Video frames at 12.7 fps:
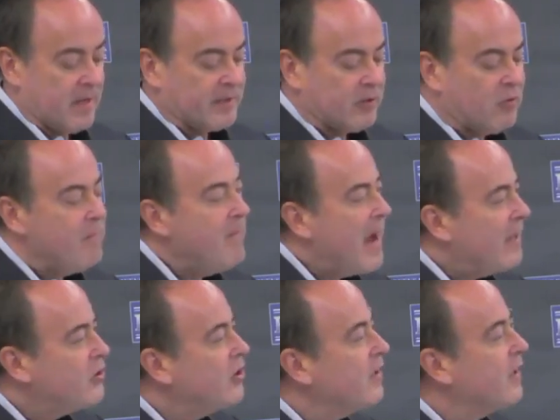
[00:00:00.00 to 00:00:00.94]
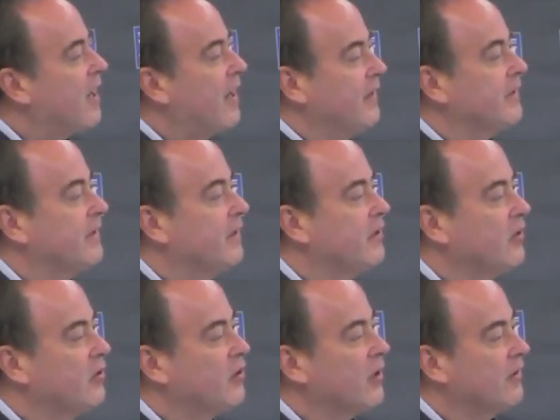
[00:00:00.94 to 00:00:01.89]
So imagine a
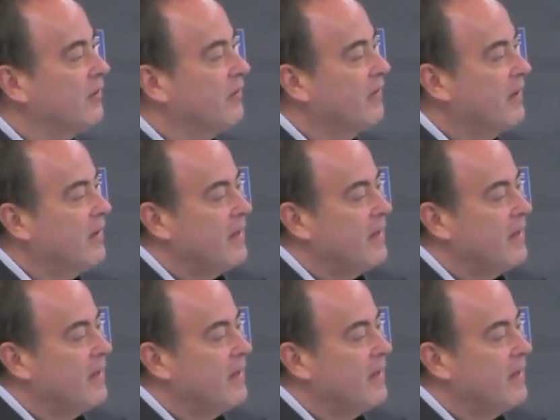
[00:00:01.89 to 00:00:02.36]
Constitution